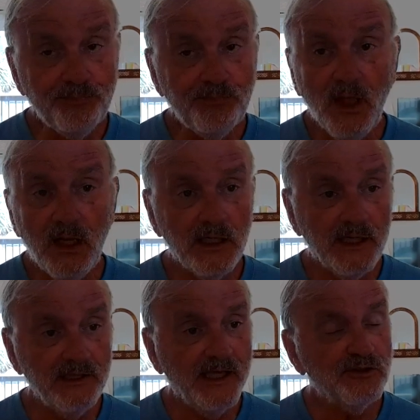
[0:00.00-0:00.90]

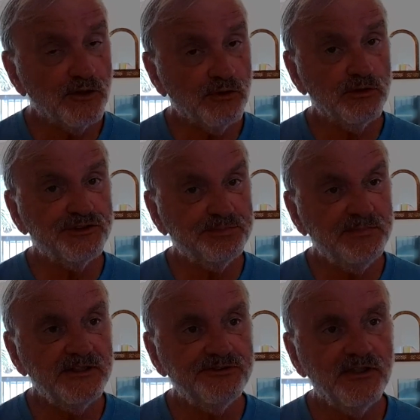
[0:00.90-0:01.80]
I like the
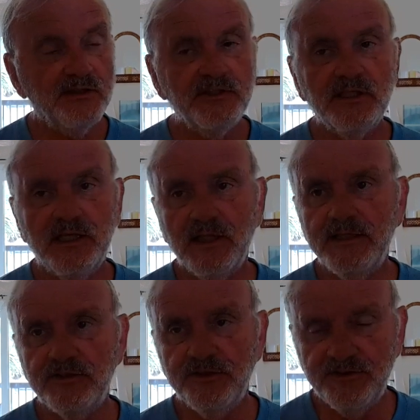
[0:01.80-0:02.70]
crispness of it. I
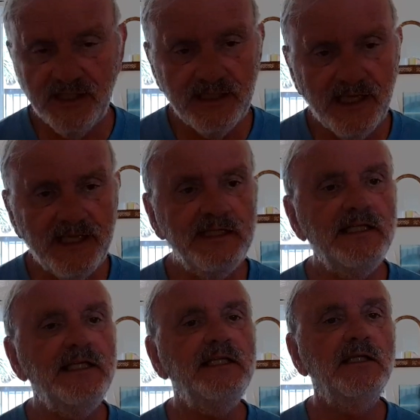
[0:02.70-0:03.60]
like the
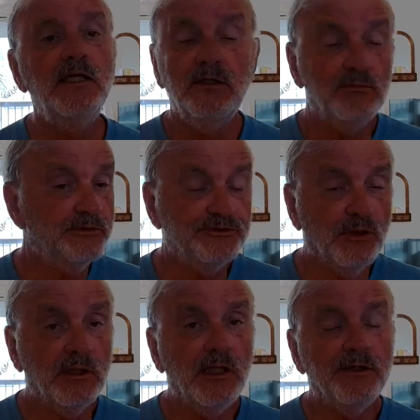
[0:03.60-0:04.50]
1080, which is
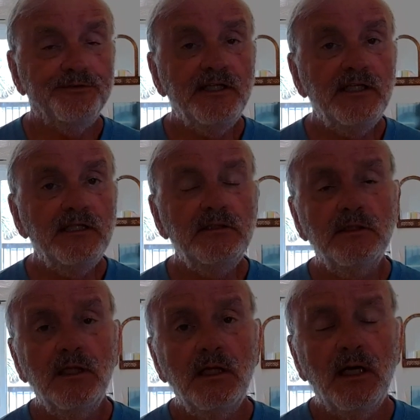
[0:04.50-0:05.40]
all I'll need,
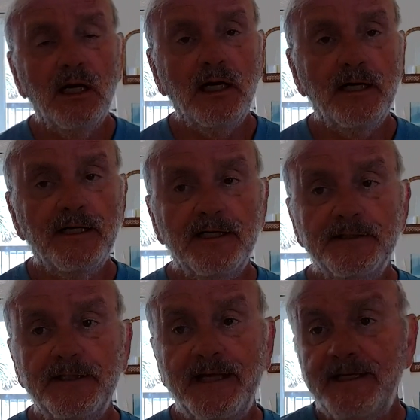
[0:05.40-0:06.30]

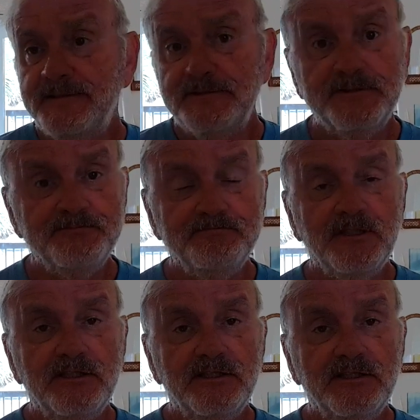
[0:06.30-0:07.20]
and
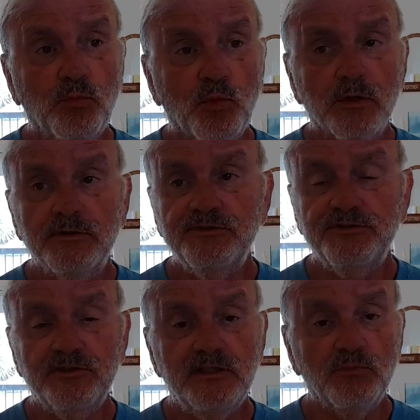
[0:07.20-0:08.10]
it
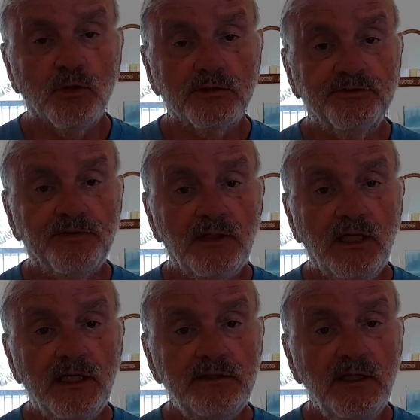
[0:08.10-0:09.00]
works. It works
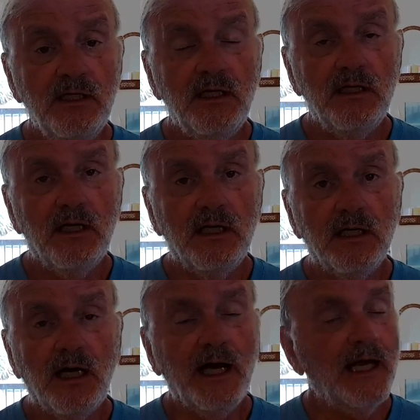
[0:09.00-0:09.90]
fine.
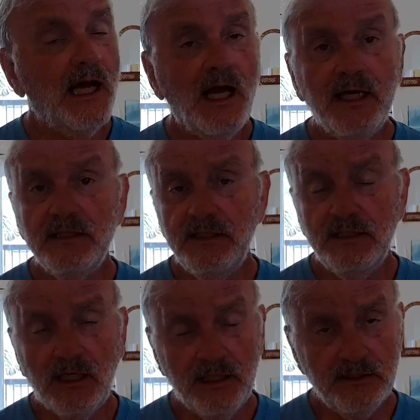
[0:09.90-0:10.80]
I
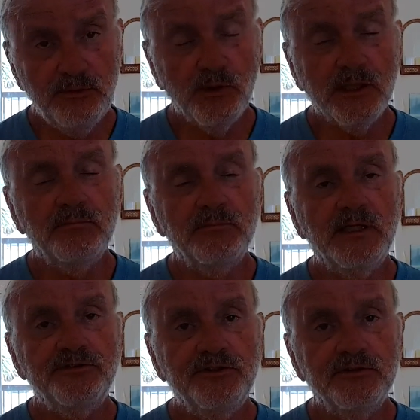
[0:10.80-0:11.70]
highly
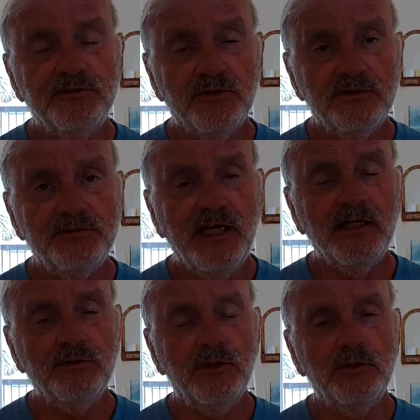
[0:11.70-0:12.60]
recommend to you to
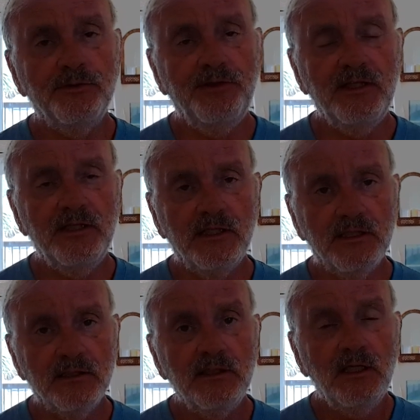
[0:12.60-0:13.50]
download
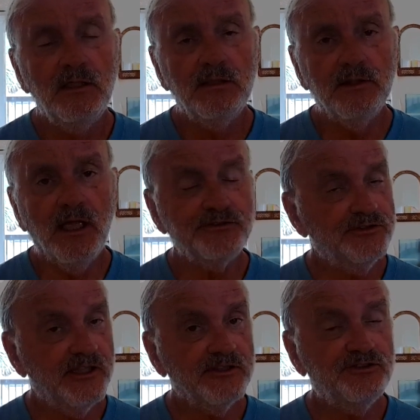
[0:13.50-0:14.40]
the
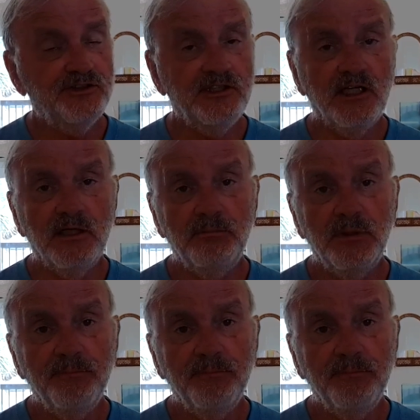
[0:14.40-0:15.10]
Logitech G Hub.